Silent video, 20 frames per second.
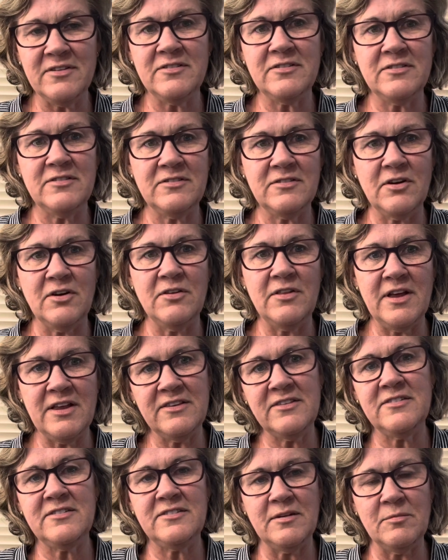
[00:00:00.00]
So
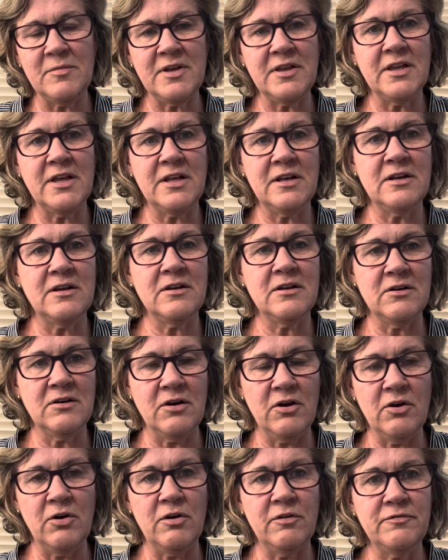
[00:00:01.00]
that's something that
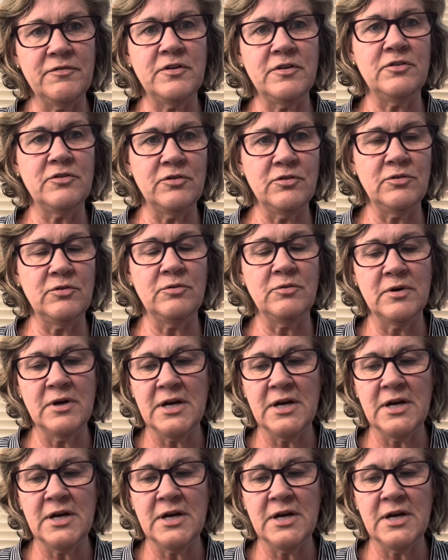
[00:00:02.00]
I often do.